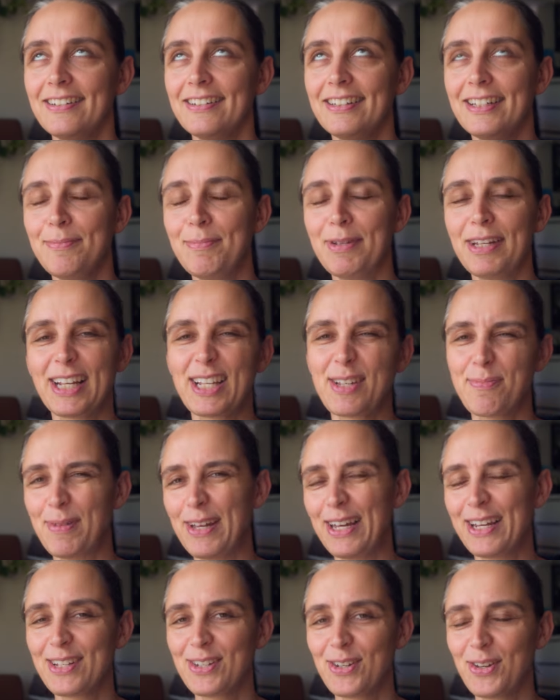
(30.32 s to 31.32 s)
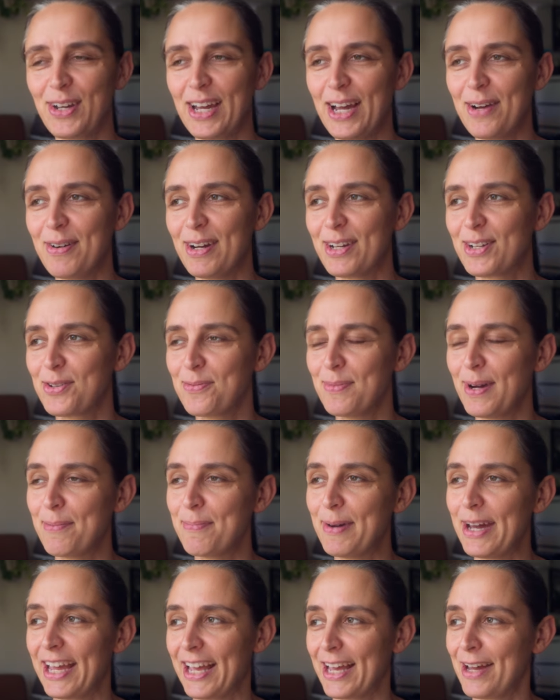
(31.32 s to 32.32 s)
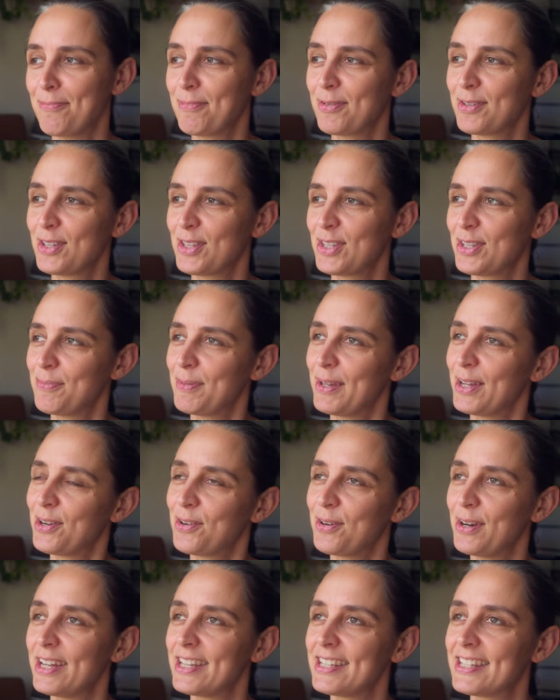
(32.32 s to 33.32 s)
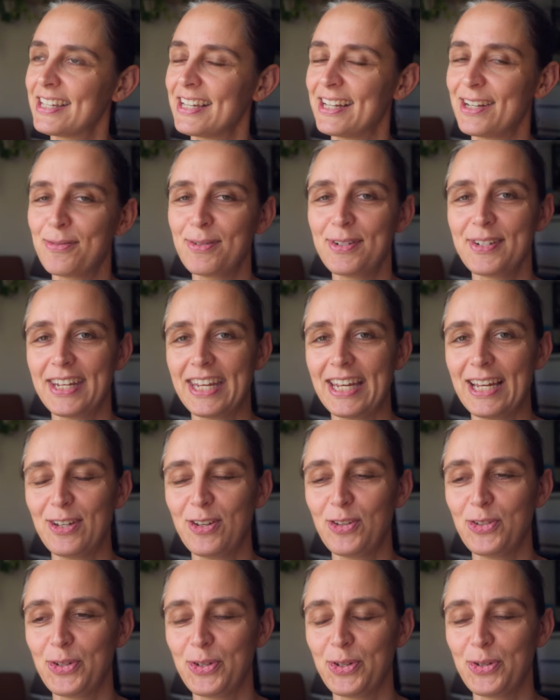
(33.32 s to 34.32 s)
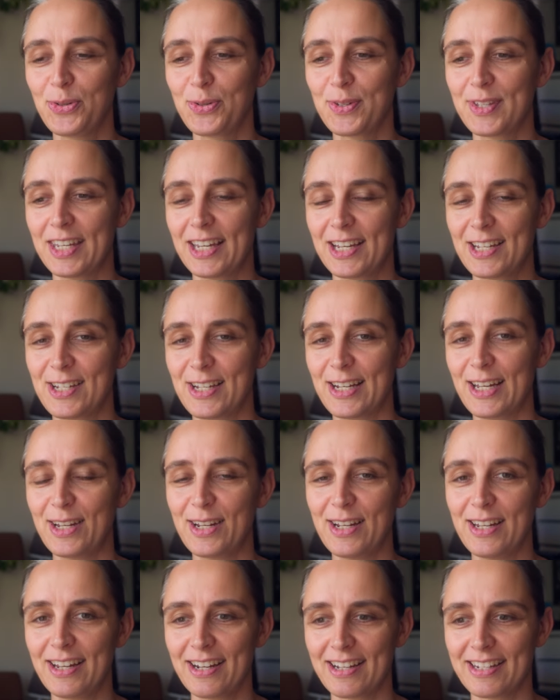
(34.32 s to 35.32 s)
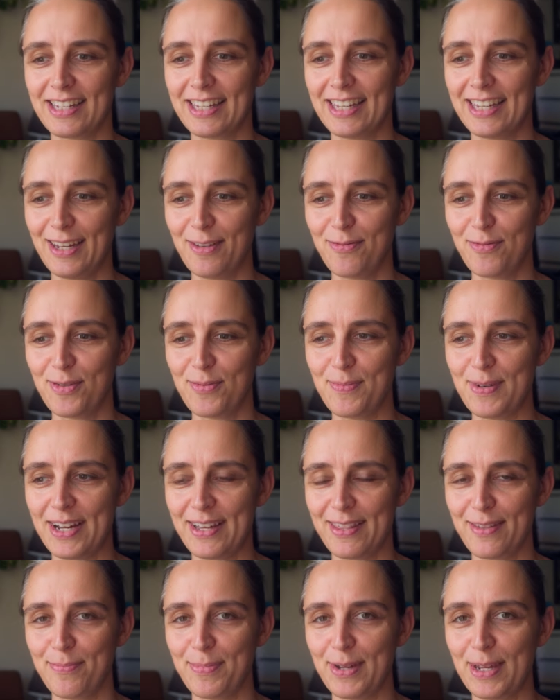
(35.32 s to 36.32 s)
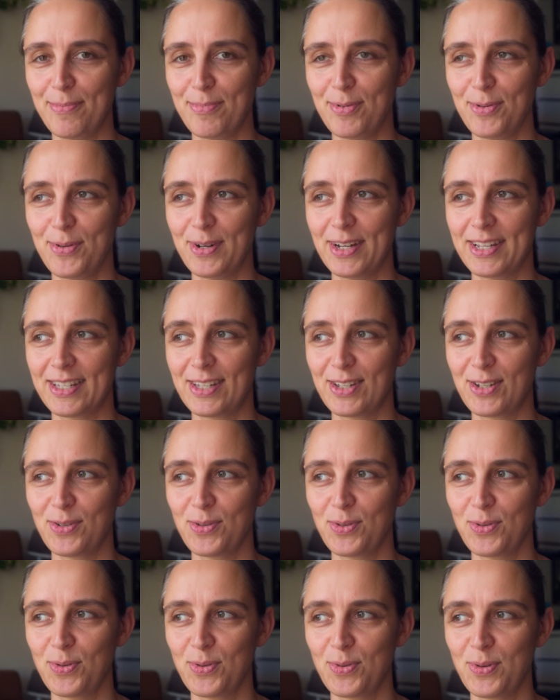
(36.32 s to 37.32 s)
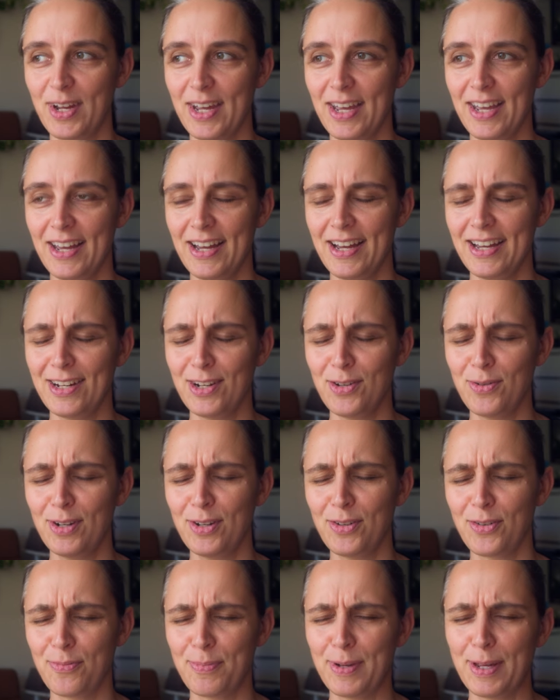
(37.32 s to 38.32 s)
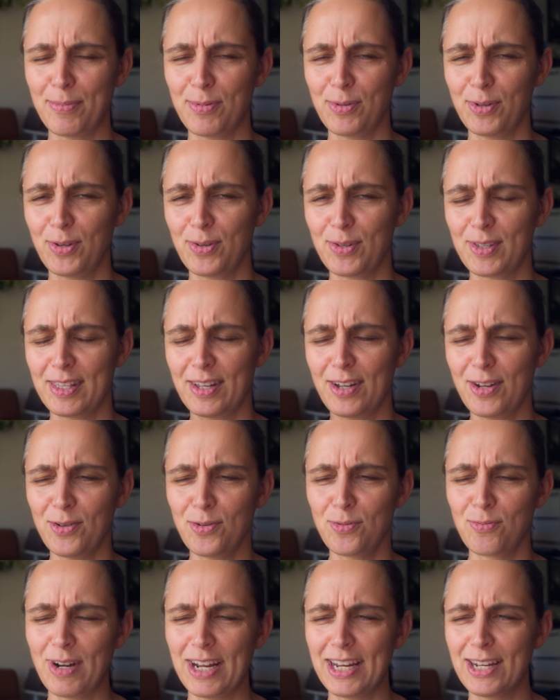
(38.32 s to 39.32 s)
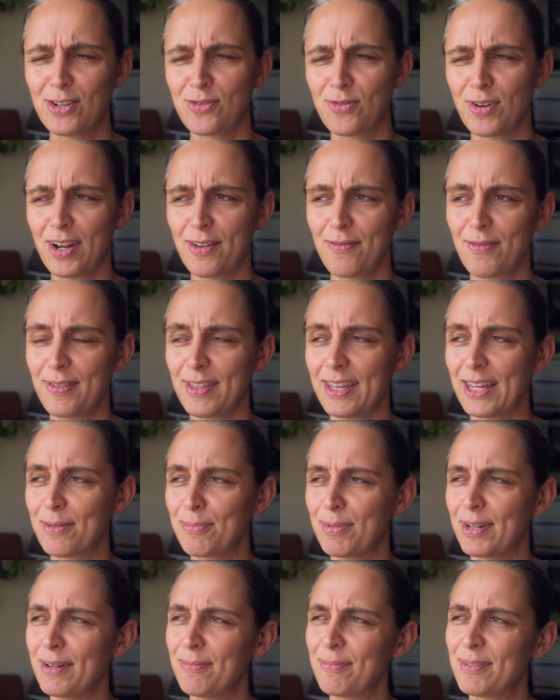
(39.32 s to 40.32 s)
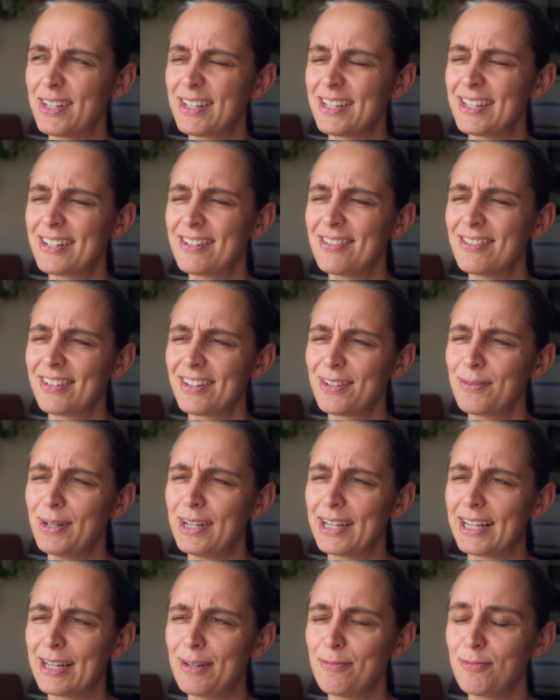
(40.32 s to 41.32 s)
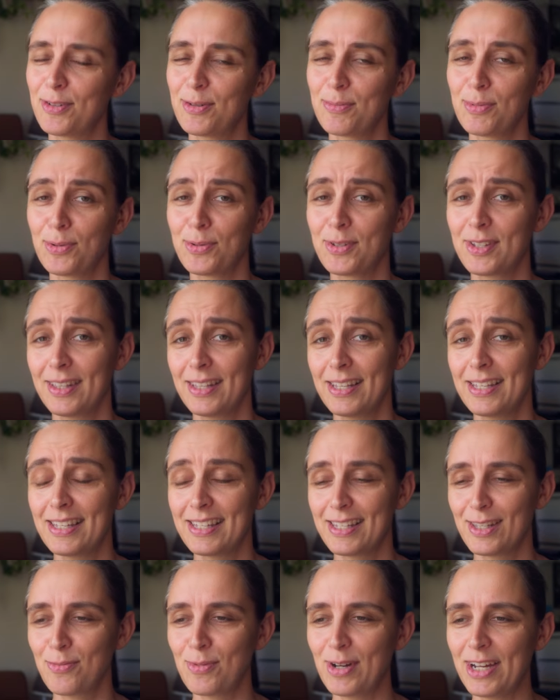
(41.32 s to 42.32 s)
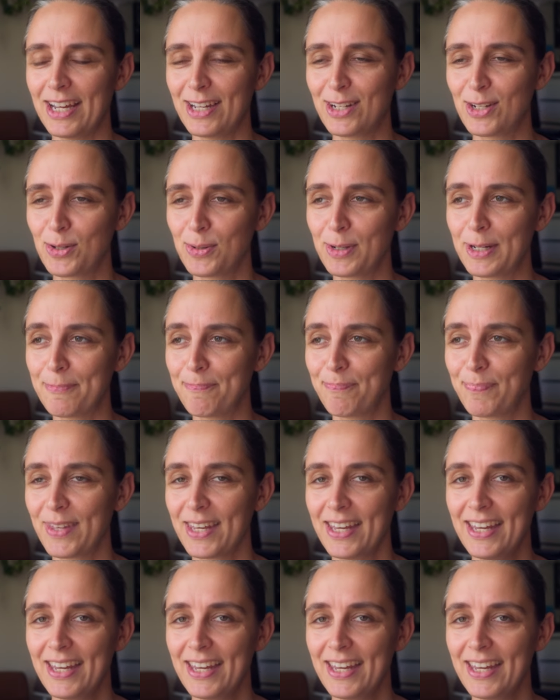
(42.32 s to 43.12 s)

let me explain to you how I do my backup because it's a bit crazy. I wonder how you do yours actually. I'd like to hear from other people as to. I know a lot of people use the whole RAID drive thing, but I'm just not quite comfortable. So this is the way I do it.